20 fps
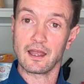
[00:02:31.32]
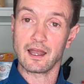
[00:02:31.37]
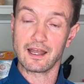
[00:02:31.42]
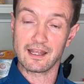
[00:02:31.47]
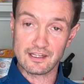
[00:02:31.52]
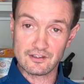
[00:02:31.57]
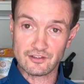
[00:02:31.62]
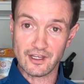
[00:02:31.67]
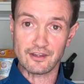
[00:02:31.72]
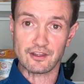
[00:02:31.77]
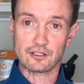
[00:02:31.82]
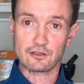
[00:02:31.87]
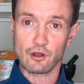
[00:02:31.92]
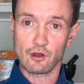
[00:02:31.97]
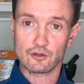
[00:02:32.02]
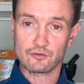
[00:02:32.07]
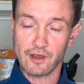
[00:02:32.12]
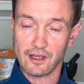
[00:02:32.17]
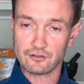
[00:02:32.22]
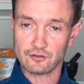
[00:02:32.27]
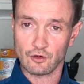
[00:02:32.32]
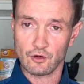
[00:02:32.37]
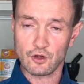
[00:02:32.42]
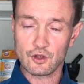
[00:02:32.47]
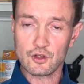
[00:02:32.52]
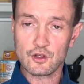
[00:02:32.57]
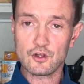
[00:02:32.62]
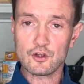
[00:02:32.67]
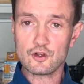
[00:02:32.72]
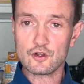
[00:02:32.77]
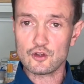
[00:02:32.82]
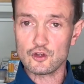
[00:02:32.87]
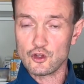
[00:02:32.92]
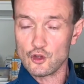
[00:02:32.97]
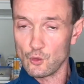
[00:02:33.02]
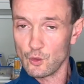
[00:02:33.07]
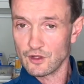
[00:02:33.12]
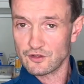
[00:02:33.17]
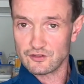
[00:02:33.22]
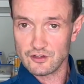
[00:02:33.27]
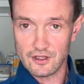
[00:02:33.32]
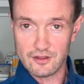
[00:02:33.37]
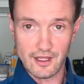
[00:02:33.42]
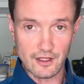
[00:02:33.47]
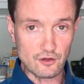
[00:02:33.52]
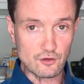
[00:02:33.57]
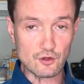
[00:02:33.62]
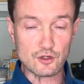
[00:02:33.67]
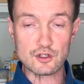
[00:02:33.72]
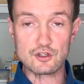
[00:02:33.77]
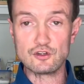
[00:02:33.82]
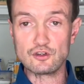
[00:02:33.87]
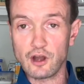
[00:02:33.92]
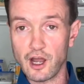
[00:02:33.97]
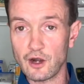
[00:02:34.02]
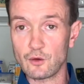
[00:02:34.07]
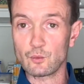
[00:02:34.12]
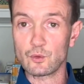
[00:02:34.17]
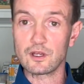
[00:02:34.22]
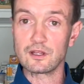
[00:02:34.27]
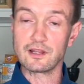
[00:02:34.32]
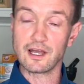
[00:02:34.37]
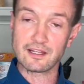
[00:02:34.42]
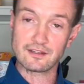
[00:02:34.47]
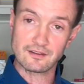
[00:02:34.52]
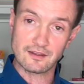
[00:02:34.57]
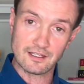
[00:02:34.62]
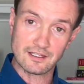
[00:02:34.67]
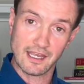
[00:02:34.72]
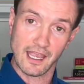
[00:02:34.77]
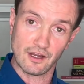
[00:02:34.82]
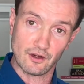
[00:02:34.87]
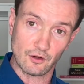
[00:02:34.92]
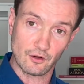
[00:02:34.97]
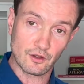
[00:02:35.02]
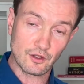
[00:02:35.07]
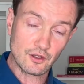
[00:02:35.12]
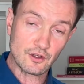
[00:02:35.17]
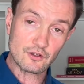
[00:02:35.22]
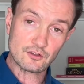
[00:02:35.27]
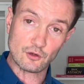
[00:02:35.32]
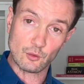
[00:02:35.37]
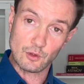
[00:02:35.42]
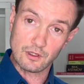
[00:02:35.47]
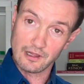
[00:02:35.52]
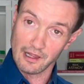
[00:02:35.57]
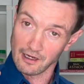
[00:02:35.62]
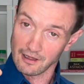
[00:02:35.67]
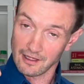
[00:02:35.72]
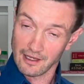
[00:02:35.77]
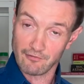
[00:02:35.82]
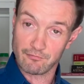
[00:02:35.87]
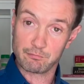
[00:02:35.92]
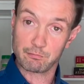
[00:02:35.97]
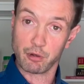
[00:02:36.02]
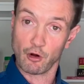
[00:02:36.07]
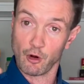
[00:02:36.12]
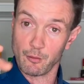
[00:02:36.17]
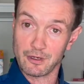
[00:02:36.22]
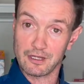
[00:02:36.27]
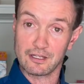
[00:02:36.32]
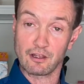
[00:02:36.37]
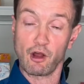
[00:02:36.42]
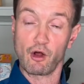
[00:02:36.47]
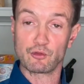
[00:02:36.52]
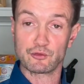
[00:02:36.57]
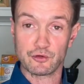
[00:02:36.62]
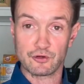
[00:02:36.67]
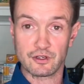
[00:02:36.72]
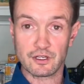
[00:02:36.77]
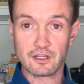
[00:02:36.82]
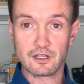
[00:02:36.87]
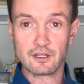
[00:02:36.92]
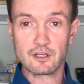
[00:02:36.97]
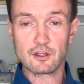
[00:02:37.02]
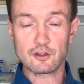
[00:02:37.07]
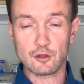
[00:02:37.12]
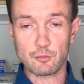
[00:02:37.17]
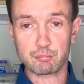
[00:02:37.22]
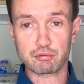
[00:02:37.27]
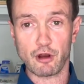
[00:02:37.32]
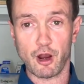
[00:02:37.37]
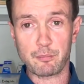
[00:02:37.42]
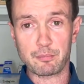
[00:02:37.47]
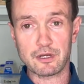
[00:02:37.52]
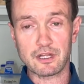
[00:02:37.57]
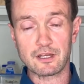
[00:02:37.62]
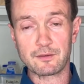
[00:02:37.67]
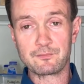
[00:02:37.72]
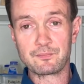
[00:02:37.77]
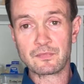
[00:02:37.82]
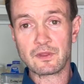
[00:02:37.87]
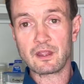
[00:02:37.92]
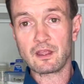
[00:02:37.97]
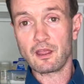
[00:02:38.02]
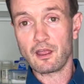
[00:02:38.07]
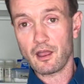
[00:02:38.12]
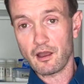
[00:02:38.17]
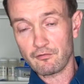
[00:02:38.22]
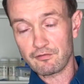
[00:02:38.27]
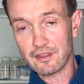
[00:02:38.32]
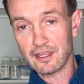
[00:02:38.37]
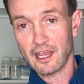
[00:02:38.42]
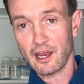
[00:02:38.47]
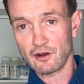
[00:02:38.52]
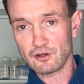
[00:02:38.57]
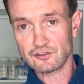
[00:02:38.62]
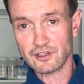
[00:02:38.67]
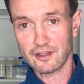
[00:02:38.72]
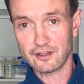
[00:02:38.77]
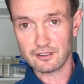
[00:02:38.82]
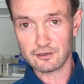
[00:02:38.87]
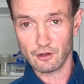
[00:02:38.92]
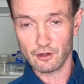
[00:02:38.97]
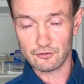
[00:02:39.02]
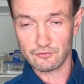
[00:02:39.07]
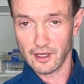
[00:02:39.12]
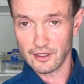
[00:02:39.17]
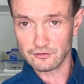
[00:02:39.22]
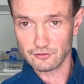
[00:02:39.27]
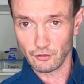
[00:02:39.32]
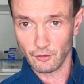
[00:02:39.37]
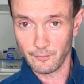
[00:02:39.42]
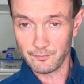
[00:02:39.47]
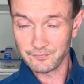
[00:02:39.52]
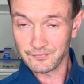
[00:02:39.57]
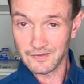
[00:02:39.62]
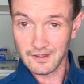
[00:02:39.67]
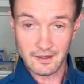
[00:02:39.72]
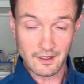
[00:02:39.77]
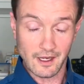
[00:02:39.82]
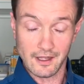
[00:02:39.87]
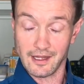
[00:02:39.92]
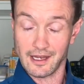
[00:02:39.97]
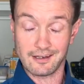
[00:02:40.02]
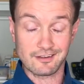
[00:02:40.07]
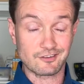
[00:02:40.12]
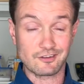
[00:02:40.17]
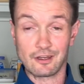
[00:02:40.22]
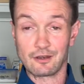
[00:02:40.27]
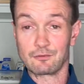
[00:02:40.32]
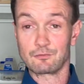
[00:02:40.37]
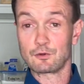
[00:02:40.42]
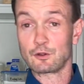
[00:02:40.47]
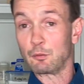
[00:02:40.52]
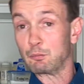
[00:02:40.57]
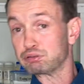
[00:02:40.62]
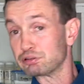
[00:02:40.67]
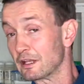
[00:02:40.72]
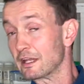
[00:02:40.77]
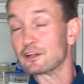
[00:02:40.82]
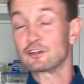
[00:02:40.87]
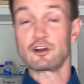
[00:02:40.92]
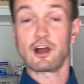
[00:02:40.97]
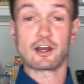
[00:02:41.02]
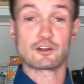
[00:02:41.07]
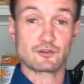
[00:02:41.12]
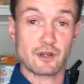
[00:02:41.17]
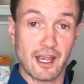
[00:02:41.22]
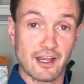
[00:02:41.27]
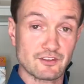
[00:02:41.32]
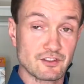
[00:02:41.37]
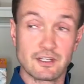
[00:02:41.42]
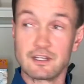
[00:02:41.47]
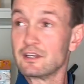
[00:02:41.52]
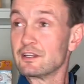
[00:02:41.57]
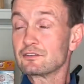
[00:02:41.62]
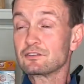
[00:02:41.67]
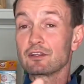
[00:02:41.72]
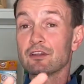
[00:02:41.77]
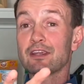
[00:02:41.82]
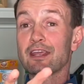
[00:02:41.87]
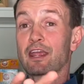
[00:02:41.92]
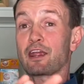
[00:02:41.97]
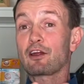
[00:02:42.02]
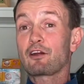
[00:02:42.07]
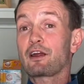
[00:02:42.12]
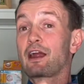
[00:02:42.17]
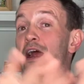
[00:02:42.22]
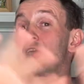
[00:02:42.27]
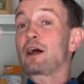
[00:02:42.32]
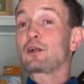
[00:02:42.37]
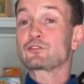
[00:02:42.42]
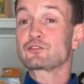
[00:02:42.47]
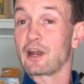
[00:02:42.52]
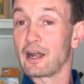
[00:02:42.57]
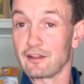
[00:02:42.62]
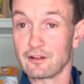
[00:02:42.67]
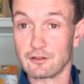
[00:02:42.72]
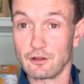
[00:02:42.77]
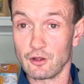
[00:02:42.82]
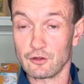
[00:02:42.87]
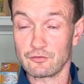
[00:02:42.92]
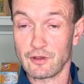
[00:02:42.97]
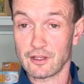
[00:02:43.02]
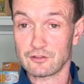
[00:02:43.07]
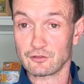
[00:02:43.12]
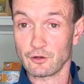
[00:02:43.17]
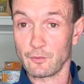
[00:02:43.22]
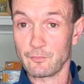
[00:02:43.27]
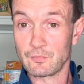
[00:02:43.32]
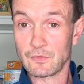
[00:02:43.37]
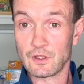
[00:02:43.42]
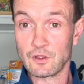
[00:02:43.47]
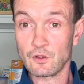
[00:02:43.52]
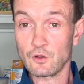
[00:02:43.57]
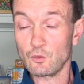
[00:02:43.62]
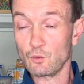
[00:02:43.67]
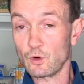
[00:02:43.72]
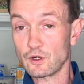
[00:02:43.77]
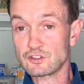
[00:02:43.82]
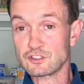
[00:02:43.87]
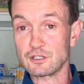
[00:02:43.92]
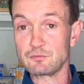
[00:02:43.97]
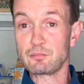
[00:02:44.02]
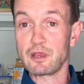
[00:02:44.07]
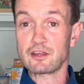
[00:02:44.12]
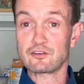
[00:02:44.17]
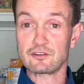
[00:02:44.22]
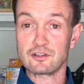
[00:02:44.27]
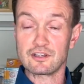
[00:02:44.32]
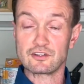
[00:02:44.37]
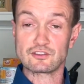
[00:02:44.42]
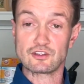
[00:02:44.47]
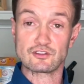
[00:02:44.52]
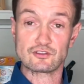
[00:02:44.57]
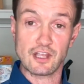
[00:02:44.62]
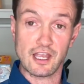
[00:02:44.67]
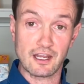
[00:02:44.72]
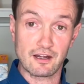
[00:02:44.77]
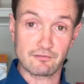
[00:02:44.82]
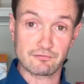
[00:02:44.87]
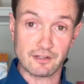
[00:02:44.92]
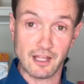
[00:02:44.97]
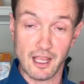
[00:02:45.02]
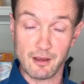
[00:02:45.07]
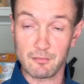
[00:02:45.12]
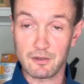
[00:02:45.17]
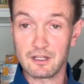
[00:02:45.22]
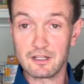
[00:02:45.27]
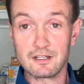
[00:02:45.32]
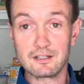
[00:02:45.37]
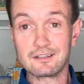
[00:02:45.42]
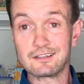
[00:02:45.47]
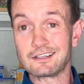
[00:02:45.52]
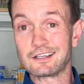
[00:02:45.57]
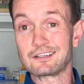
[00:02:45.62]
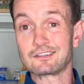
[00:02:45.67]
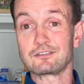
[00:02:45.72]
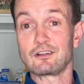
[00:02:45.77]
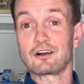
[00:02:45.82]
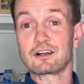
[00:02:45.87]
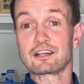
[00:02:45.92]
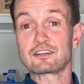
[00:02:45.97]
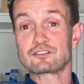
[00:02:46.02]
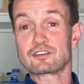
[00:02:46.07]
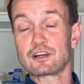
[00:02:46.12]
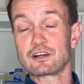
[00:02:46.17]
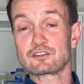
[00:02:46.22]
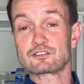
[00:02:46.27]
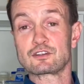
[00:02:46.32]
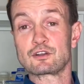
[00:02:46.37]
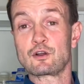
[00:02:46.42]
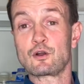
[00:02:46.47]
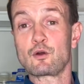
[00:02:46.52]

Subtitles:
inside the closed vessel, you would see that you could not relight the candle. So we literally have permanently altered the property of the air inside the closed vessel, and that is in complete contrast to the air outside of the closed vessel, which can basically sustain a flame as long as there's